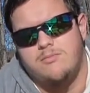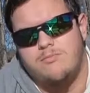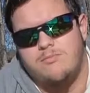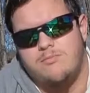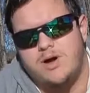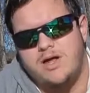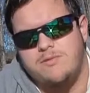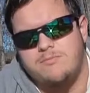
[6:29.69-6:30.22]

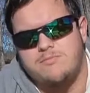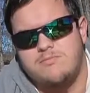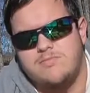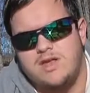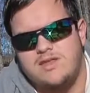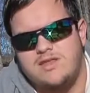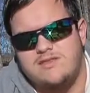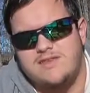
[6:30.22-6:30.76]
But
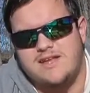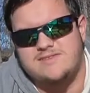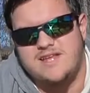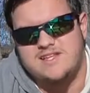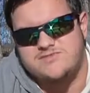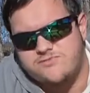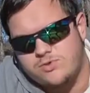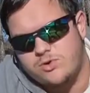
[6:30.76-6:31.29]
other than that,
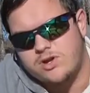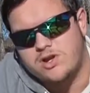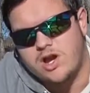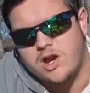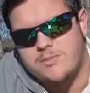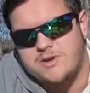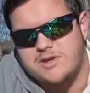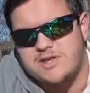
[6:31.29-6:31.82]
that's
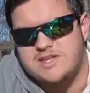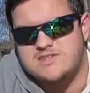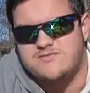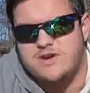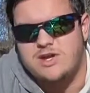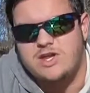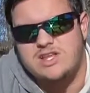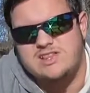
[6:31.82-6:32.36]
fluorocarbon. It's a
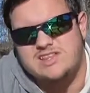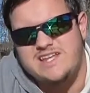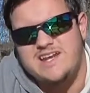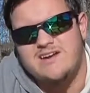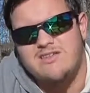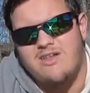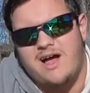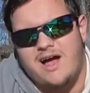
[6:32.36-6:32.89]
very good
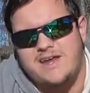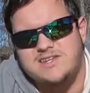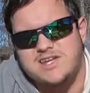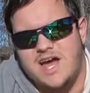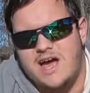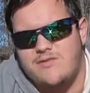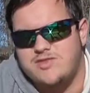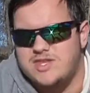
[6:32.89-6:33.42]
leader line to
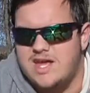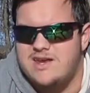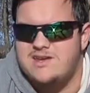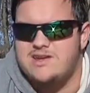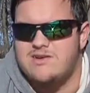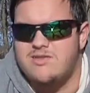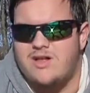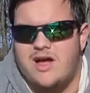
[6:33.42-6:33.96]
have at the end of
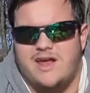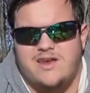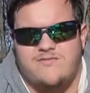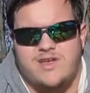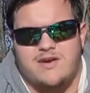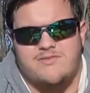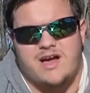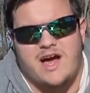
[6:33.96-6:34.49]
your line if
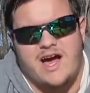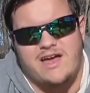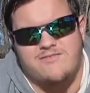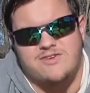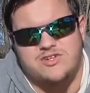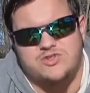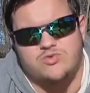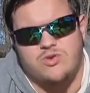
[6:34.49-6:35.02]
you have a high
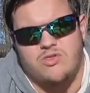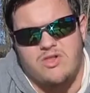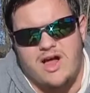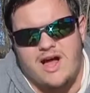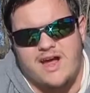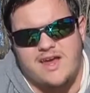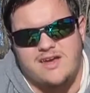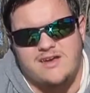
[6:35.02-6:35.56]
visual
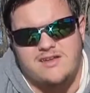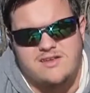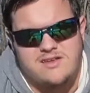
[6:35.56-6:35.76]
line.